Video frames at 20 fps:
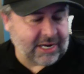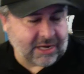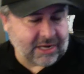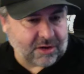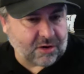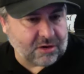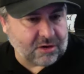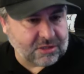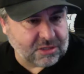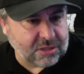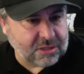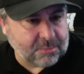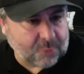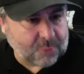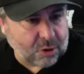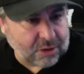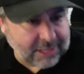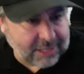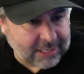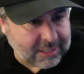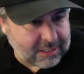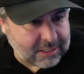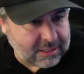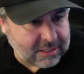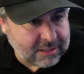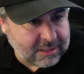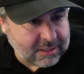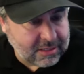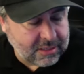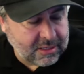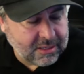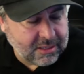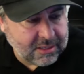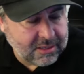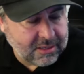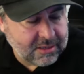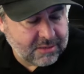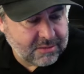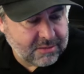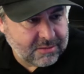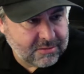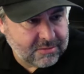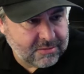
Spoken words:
onto the market. Mm-hmm.